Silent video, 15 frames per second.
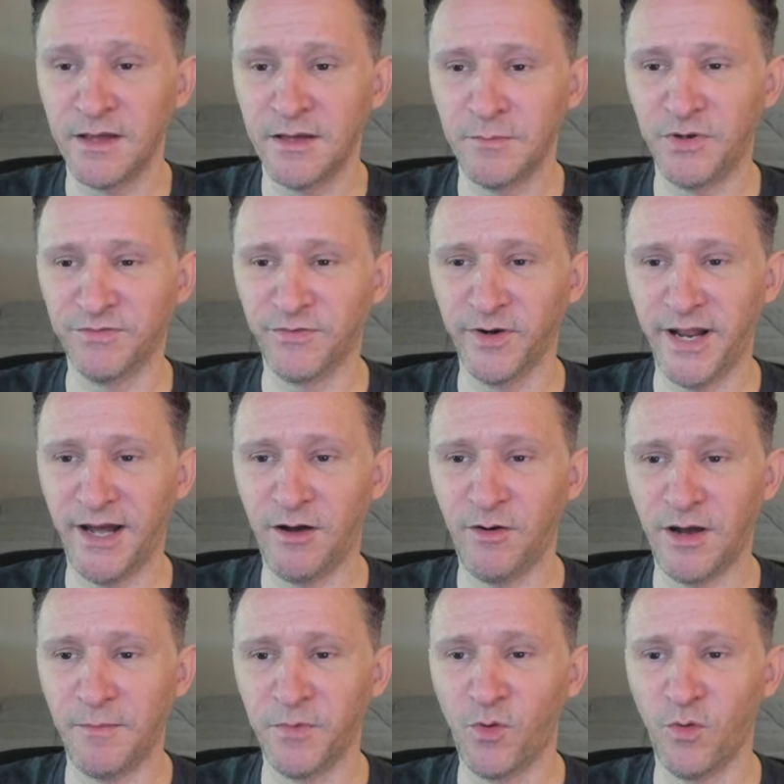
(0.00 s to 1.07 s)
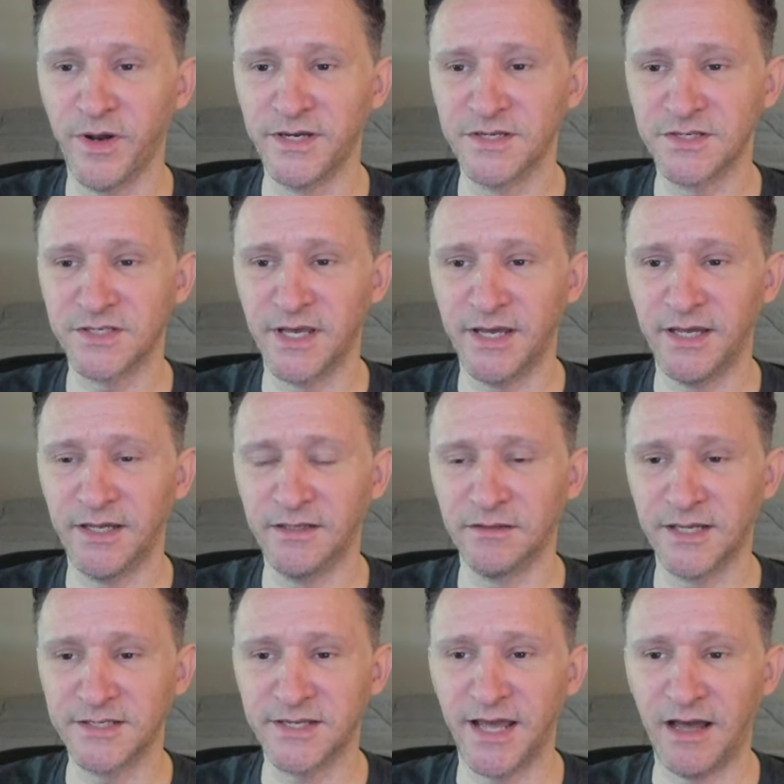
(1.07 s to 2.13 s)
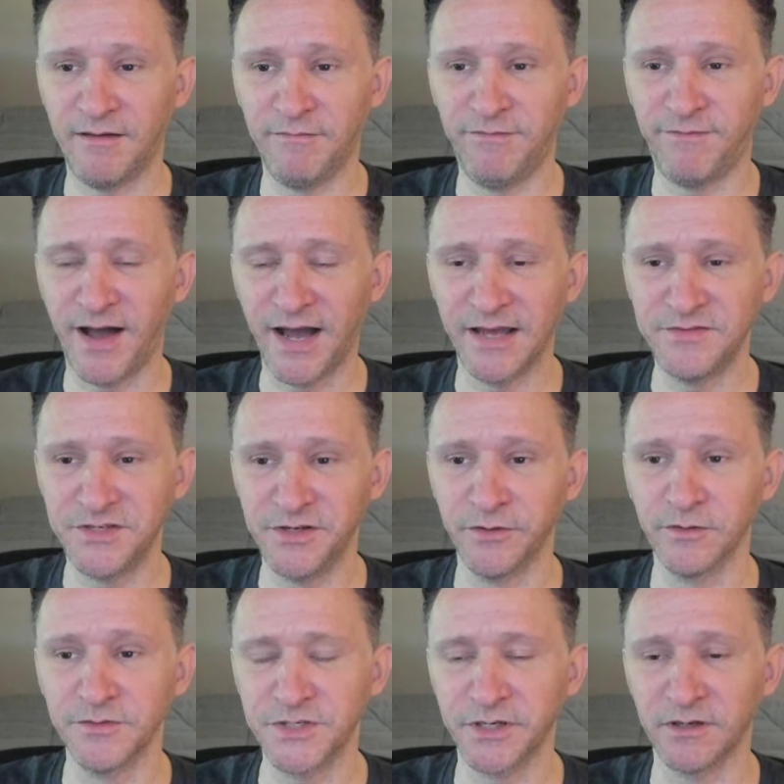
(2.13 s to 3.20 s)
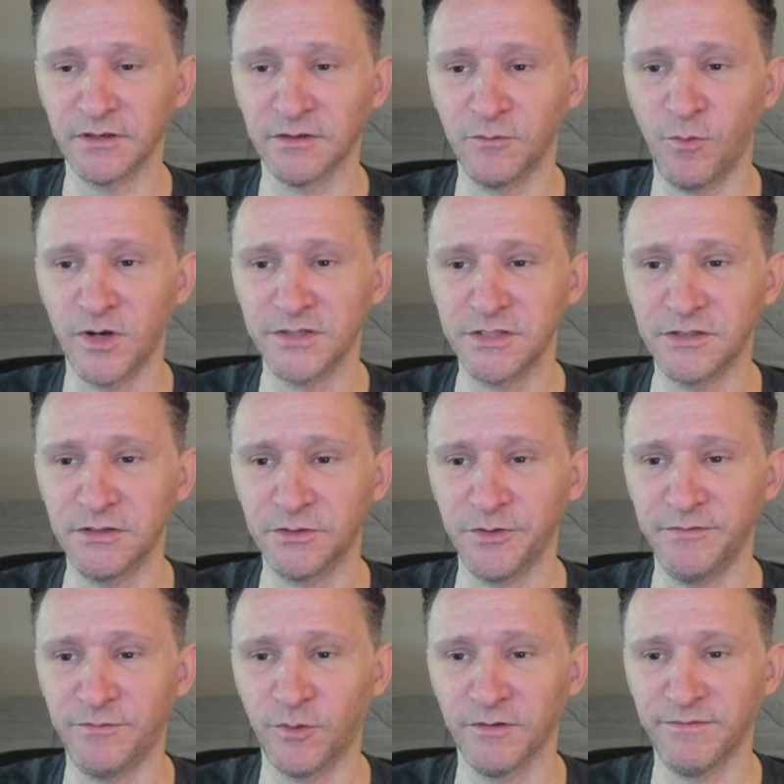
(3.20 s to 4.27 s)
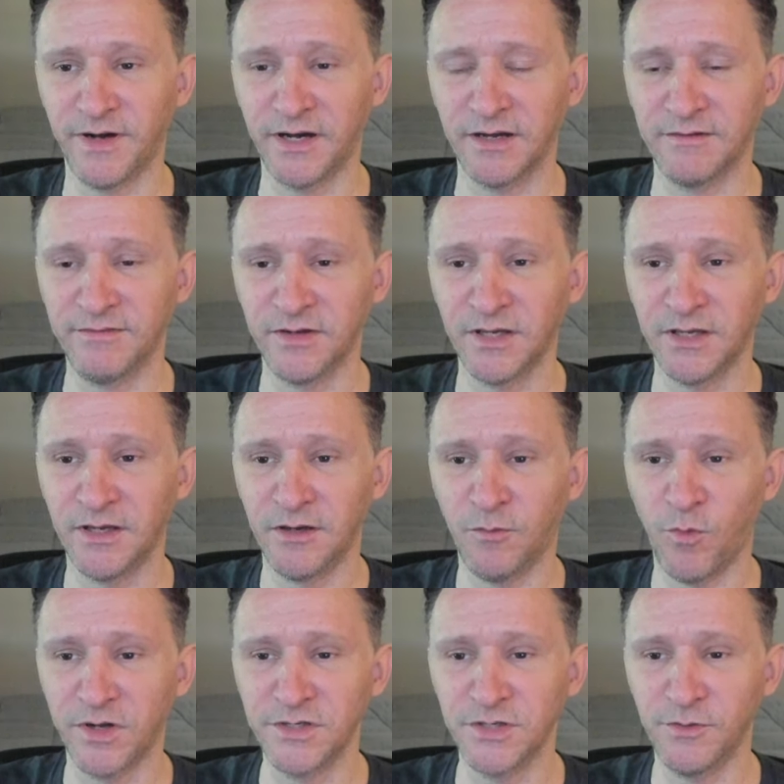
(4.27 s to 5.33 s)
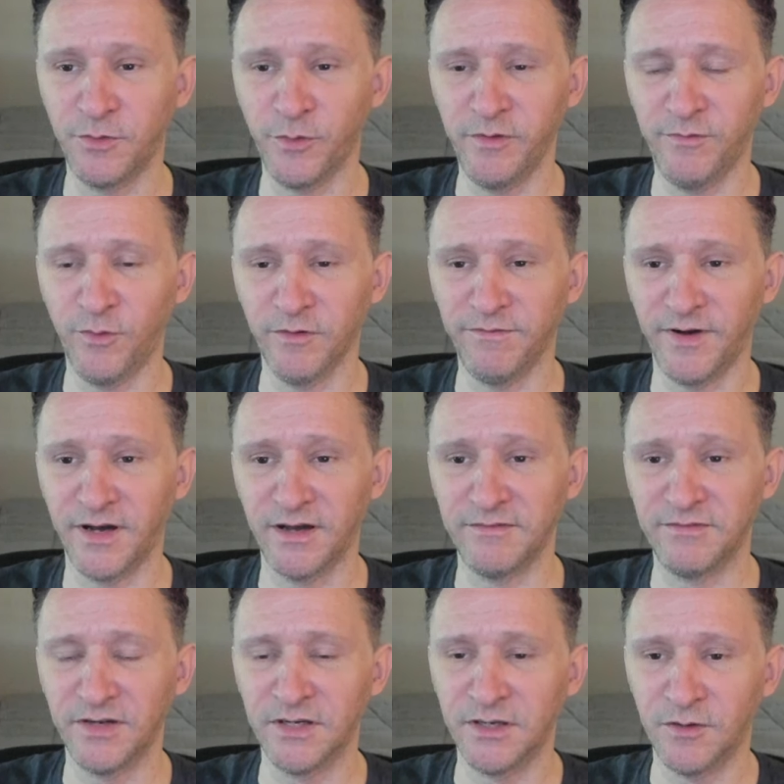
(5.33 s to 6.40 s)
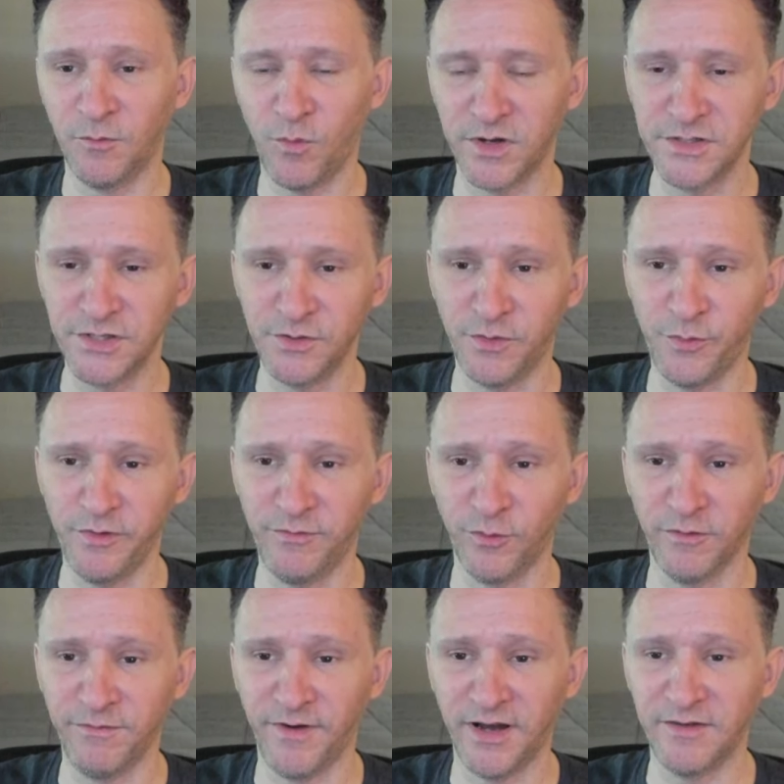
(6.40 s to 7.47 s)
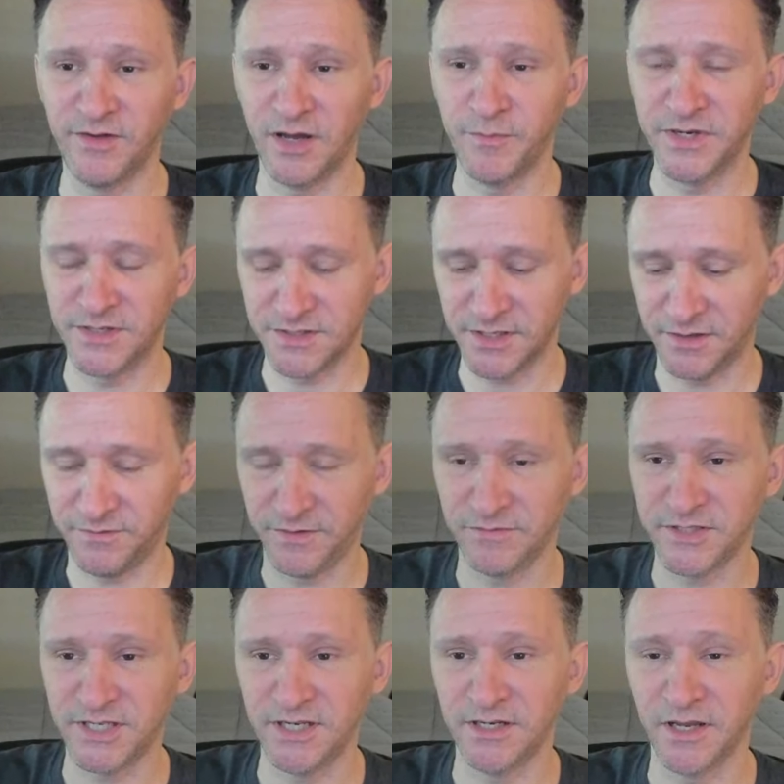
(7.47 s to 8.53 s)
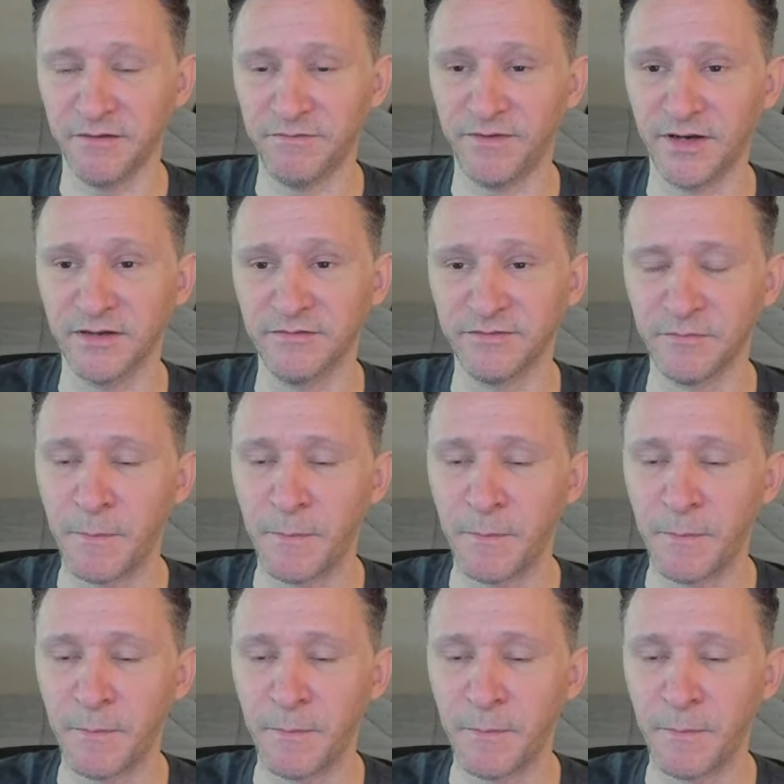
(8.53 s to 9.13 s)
But for now, I'm going to say, let's have 5 zeros here. 1, 2, 3, 4, 5. 1, 2, 3, 4, 5. 1, 2, 3, 4, 5. I meant to say 15, not 5.